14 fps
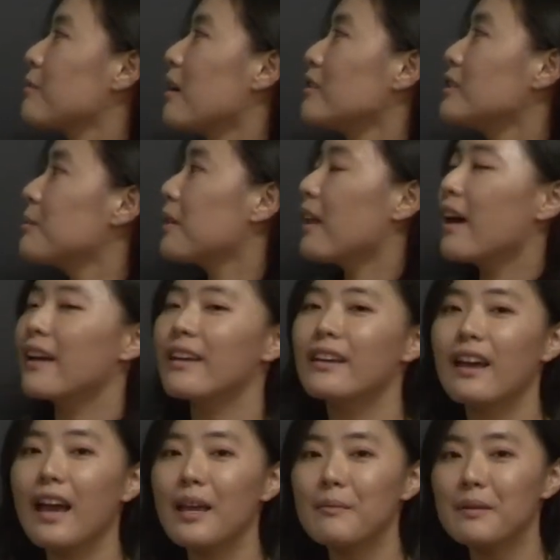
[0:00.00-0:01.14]
multiplying
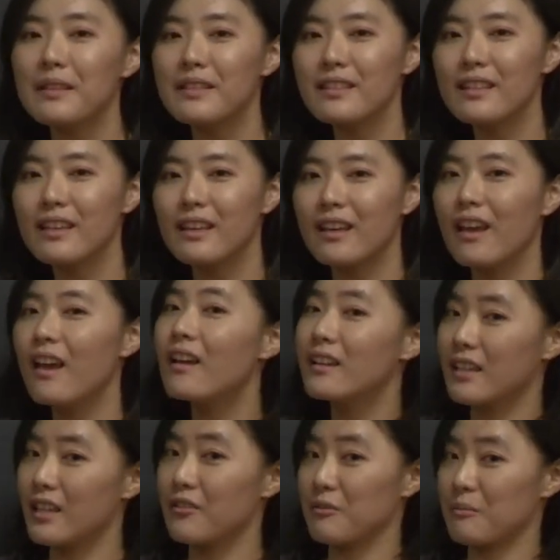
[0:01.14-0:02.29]
ABC
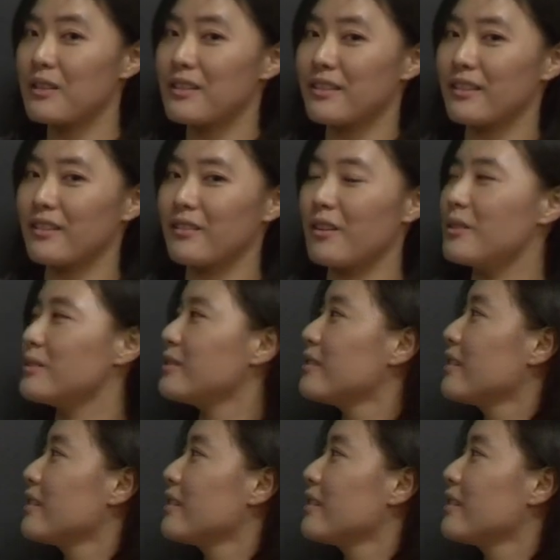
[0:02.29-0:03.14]
gives me 0.